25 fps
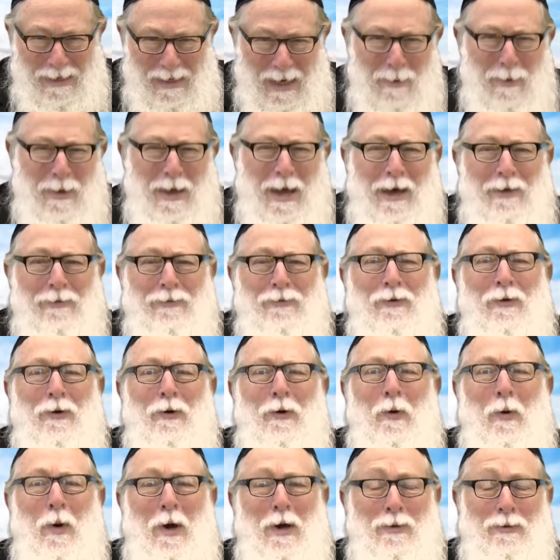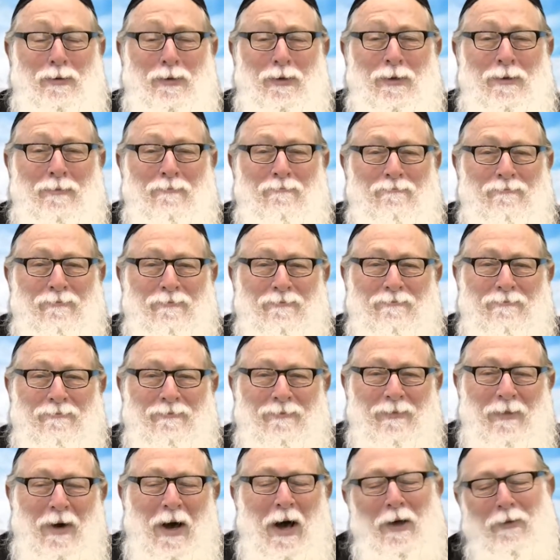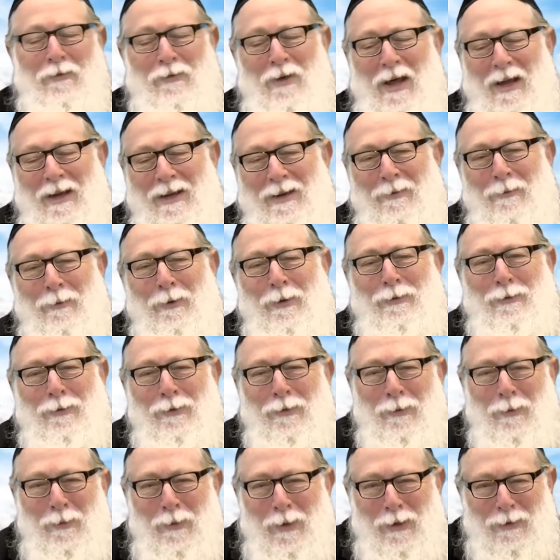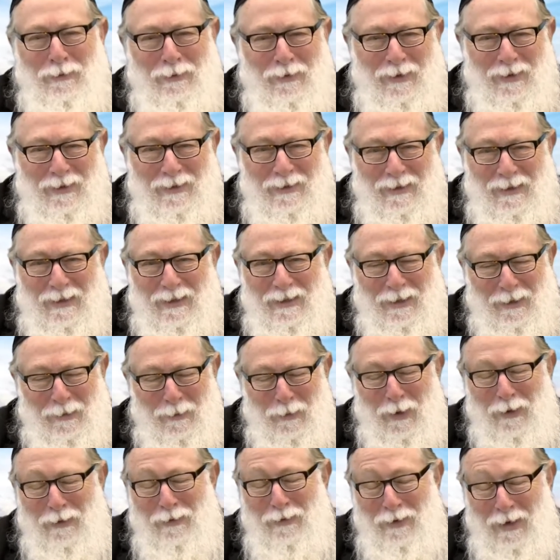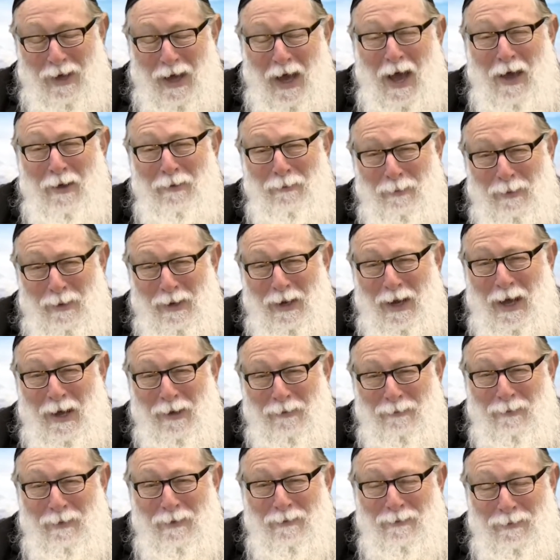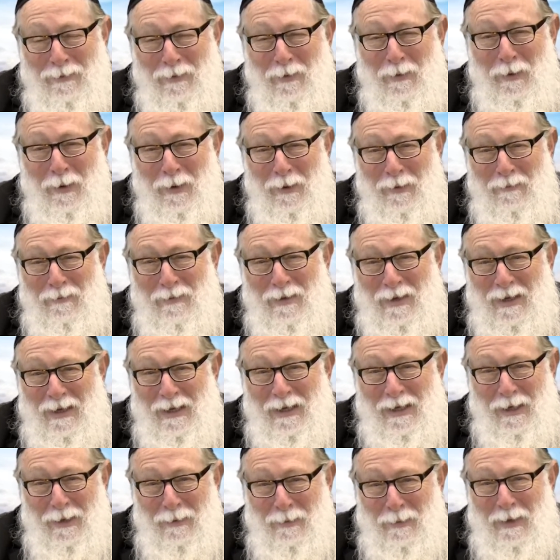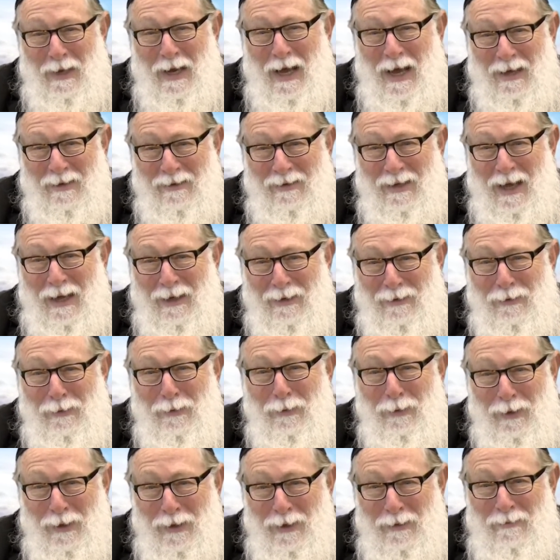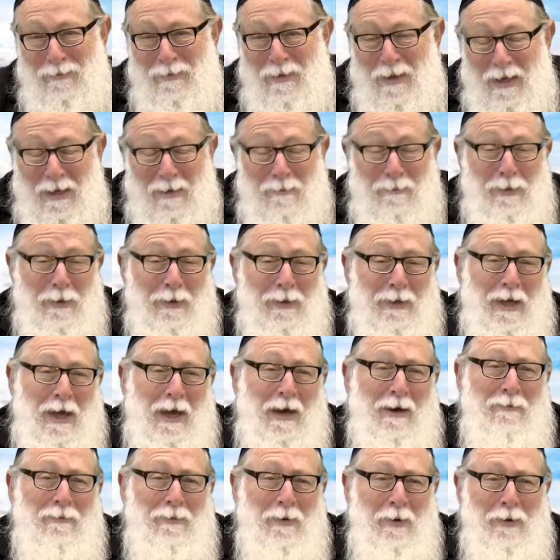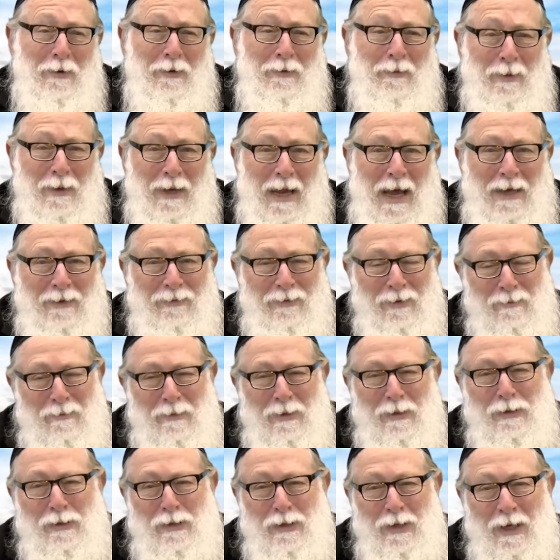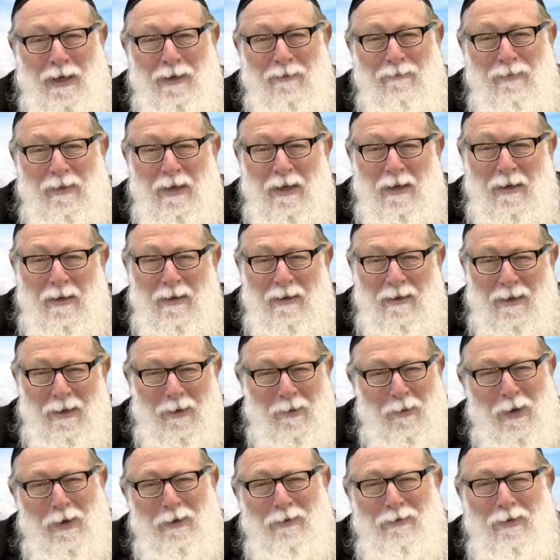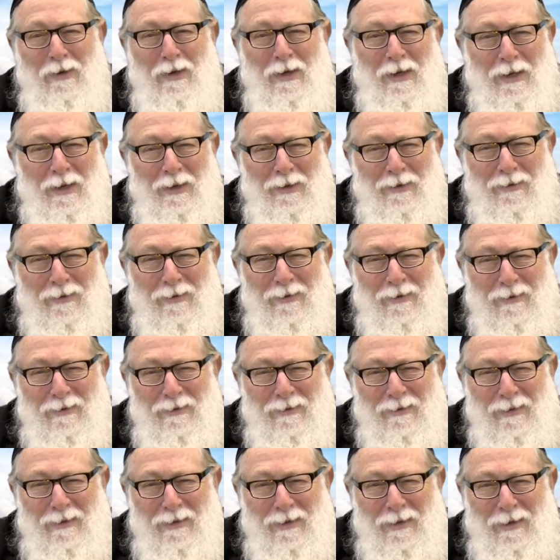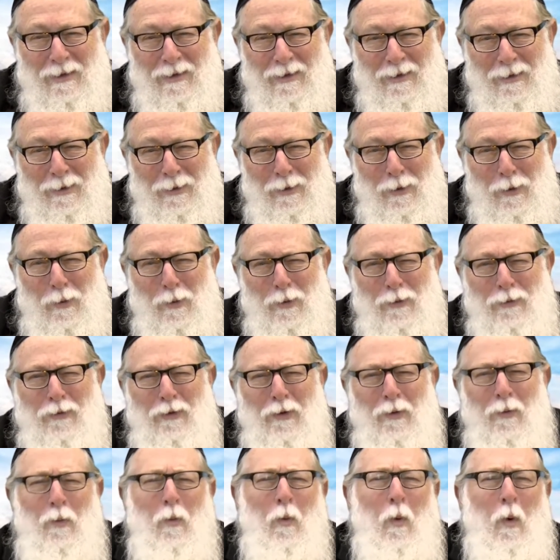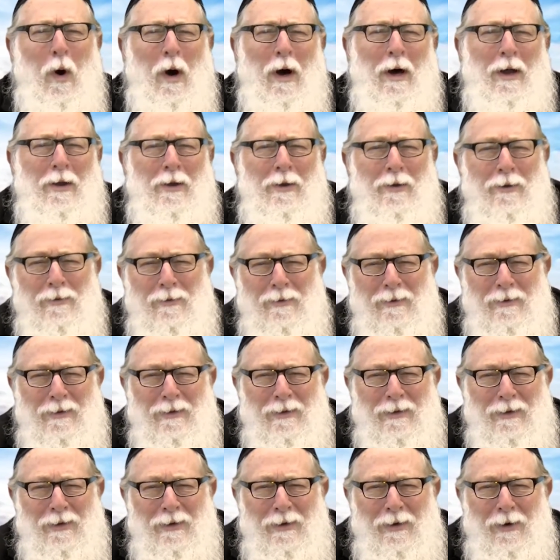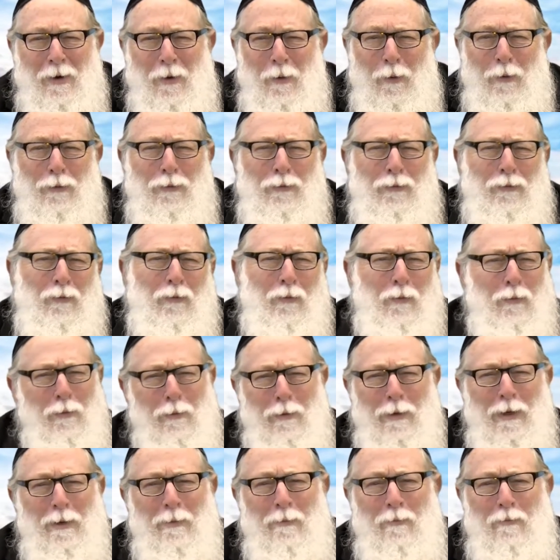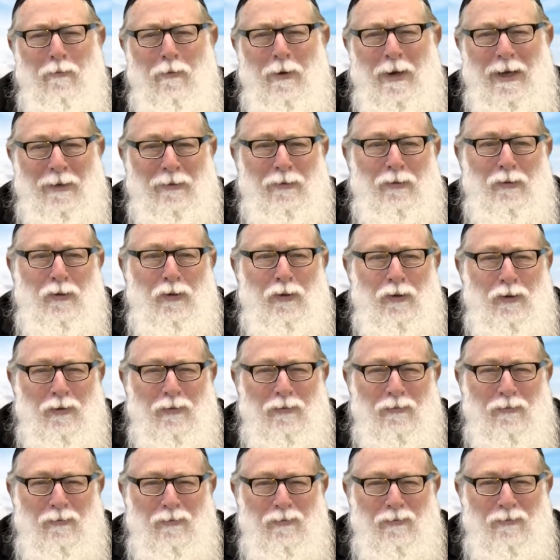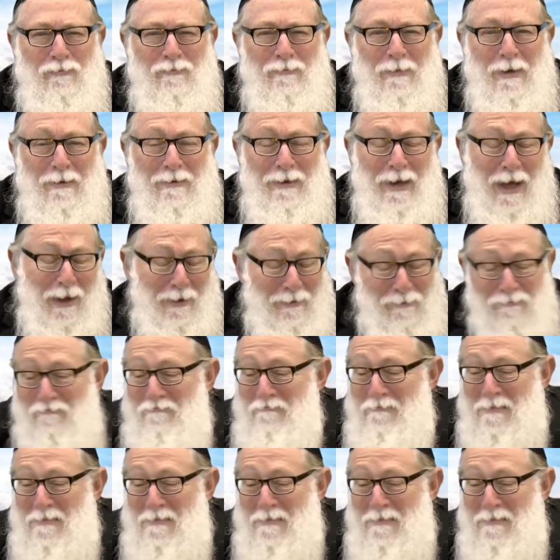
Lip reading: Let me ask you a question. Well, it's not an original question. The question has been asked before. It's been asked actually in Pirkei Avot. It's been asked in Mishnah. The question is, who is the one who is truly rich? Now,